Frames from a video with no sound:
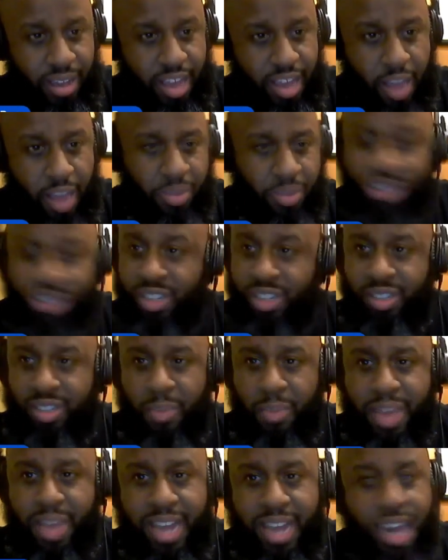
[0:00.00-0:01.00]
It was just to
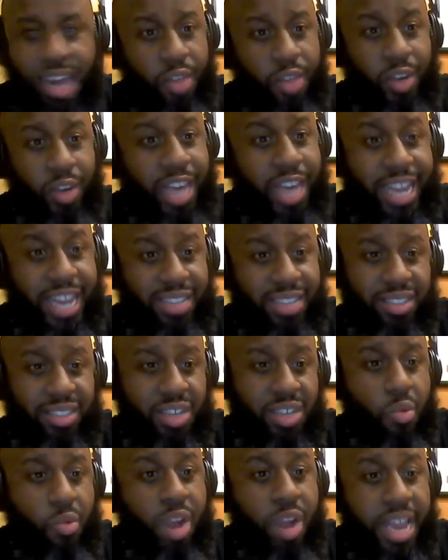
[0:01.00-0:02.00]
be another
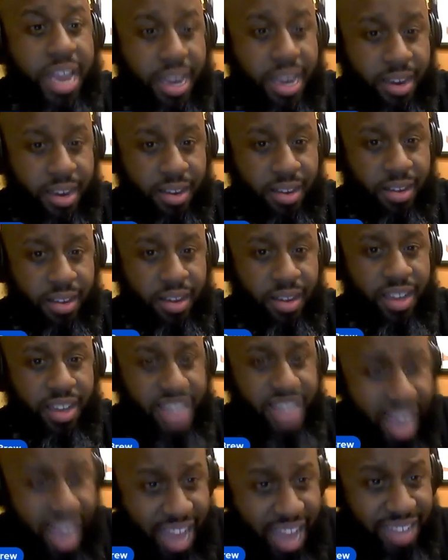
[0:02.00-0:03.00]
legacy win.
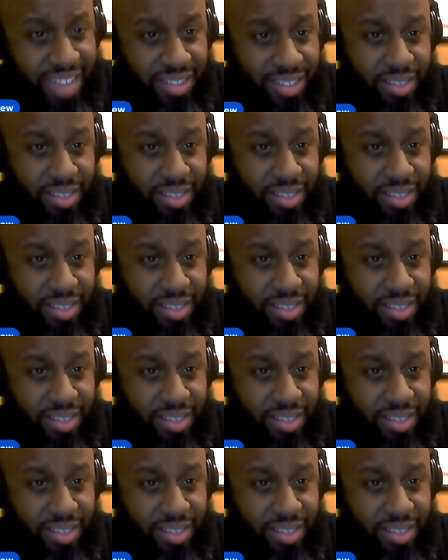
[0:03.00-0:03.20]
Yes,